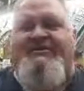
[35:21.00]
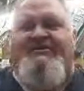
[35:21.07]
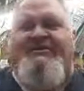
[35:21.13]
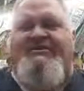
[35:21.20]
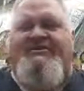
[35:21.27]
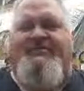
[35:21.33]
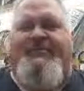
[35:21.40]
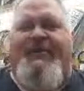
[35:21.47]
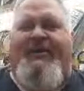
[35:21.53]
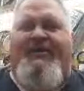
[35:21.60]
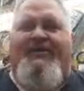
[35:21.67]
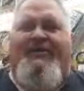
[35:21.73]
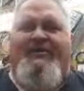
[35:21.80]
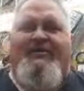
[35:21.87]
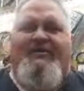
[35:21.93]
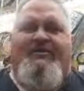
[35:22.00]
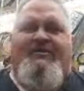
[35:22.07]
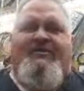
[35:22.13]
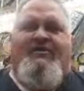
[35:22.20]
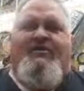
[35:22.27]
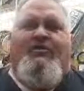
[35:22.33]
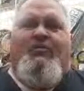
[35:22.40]
cents a pound,
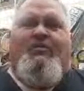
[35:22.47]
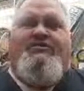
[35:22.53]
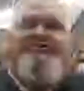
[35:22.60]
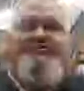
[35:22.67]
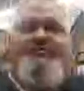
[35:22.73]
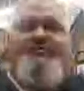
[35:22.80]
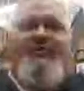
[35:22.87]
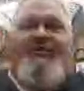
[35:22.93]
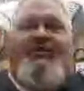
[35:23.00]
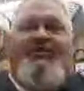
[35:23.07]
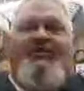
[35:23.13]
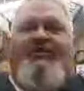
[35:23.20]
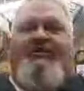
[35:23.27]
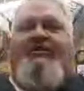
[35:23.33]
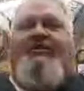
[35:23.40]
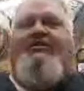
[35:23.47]
which is pretty good.